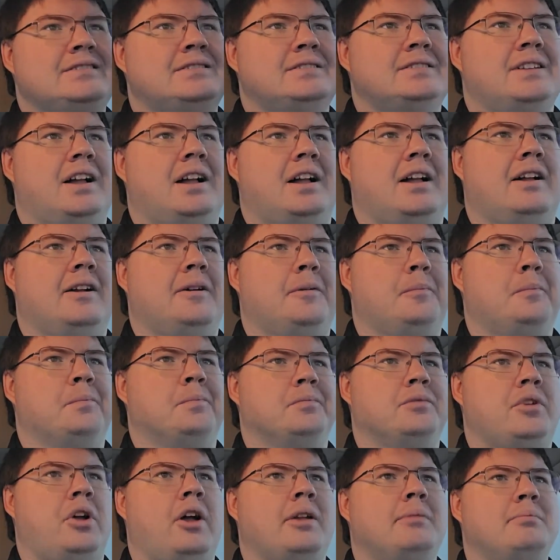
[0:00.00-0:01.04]

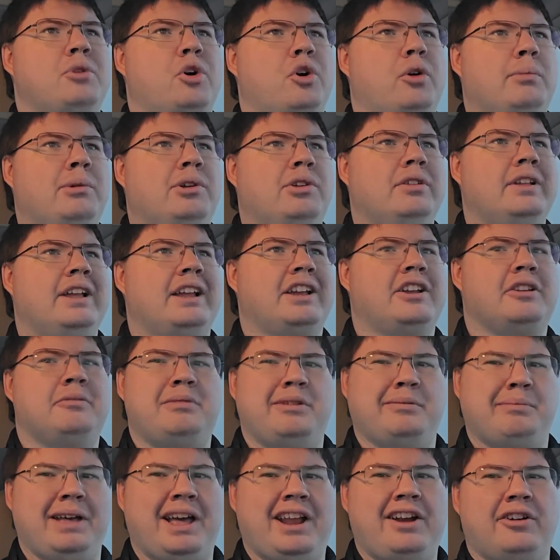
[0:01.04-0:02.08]
On mobile, it could
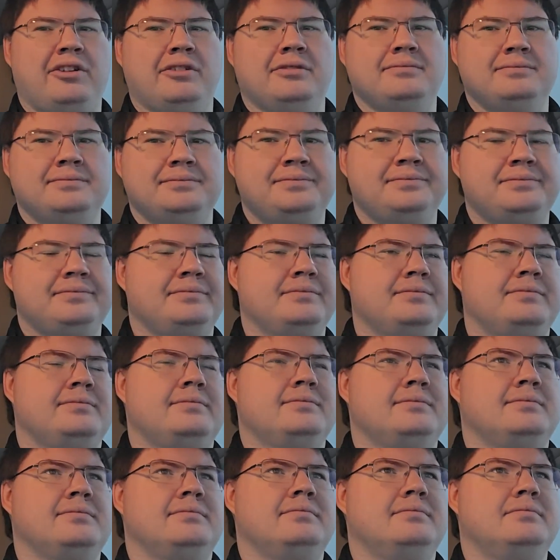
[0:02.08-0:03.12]
be better,
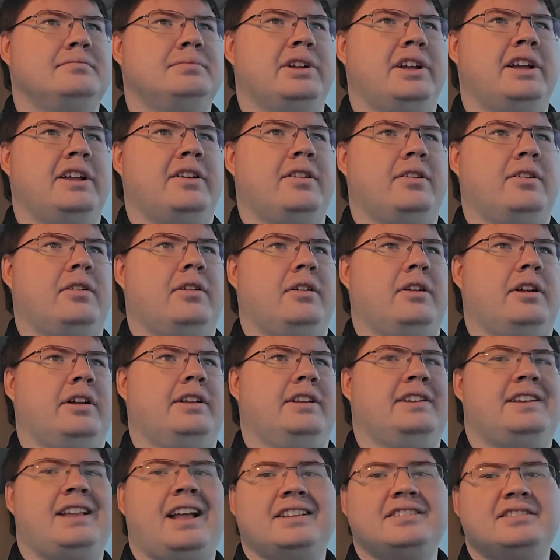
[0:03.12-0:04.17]
but
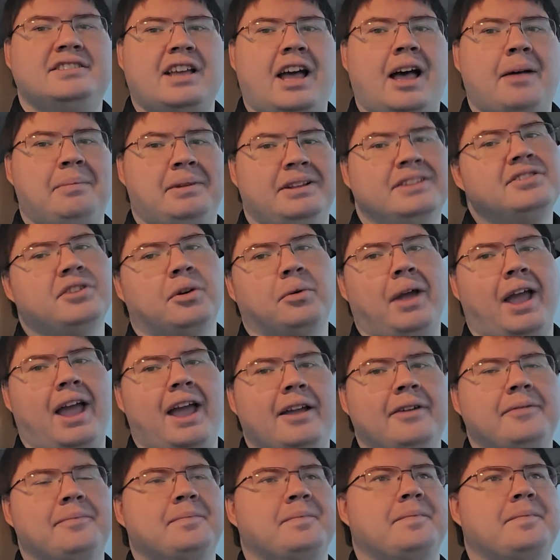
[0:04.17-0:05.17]
on desktop, it's okay.